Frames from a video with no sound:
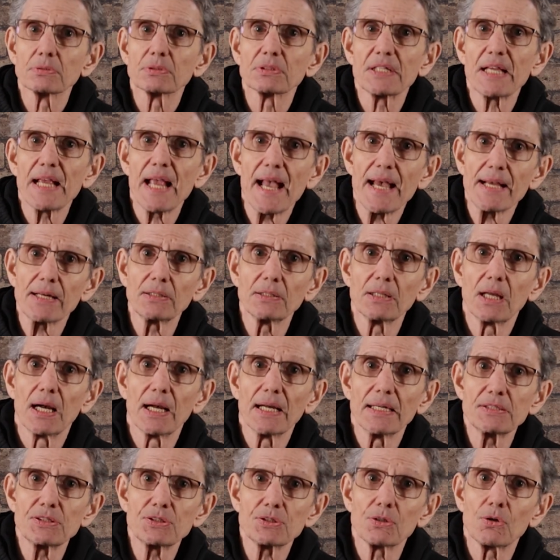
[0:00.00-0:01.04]

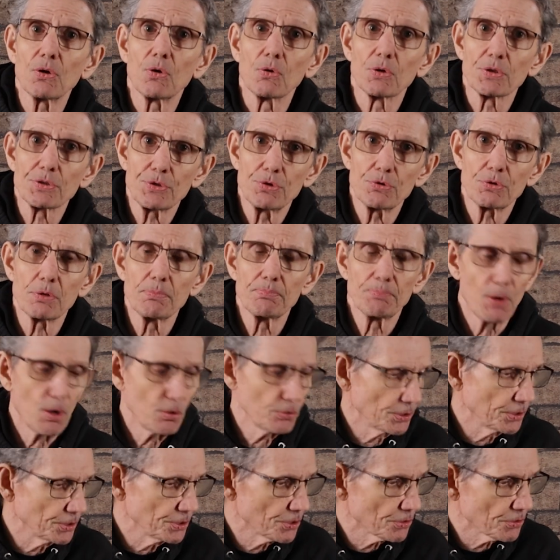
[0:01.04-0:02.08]
catalyzed or
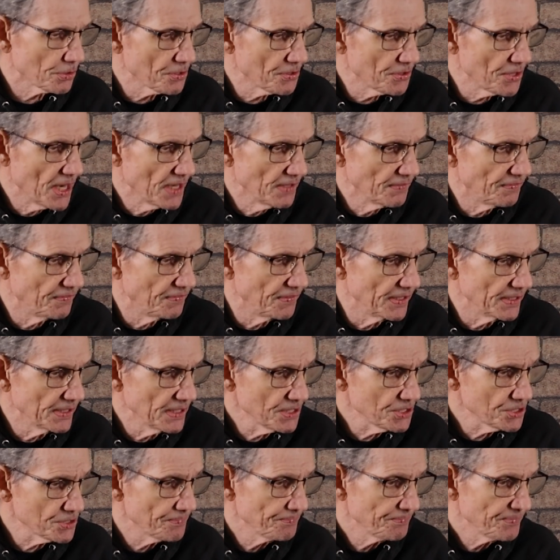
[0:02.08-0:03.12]
two-component urethane
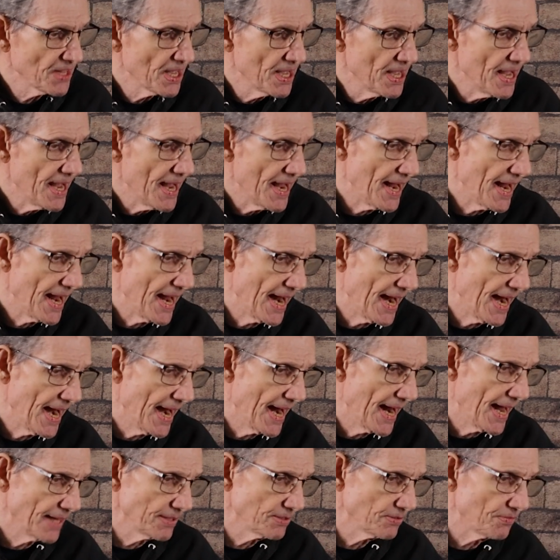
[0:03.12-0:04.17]
finish,
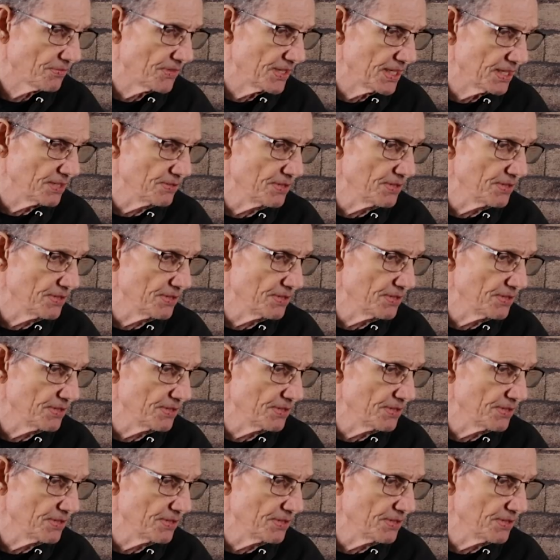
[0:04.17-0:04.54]
and the